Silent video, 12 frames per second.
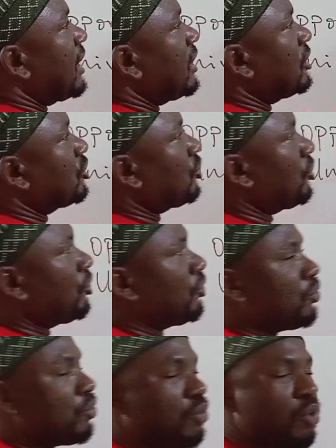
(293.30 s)
here is
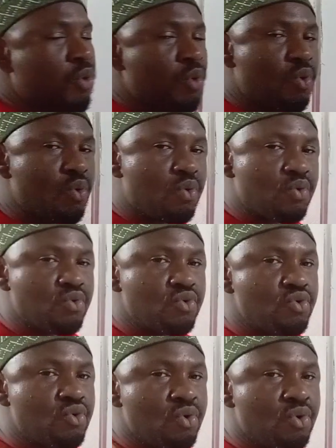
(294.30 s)
ooh.
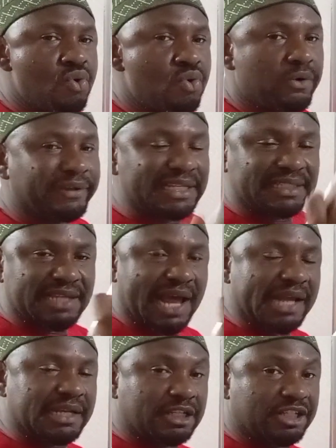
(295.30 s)
Ooh
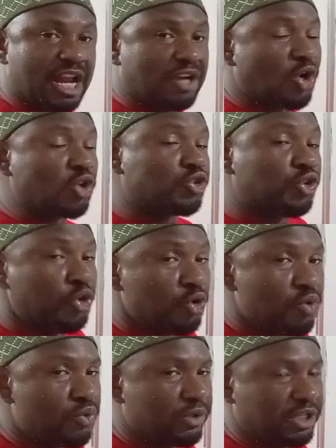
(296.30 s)
is added. Not
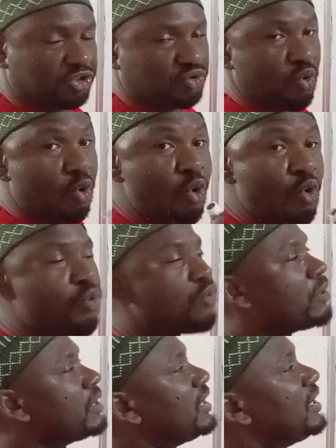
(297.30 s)
you, it's
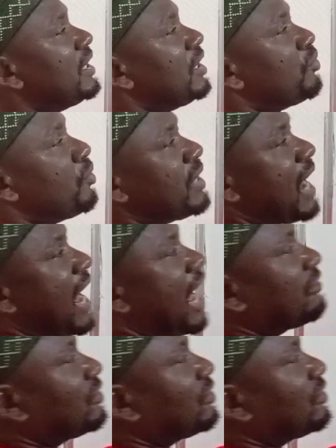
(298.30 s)
ooh. We now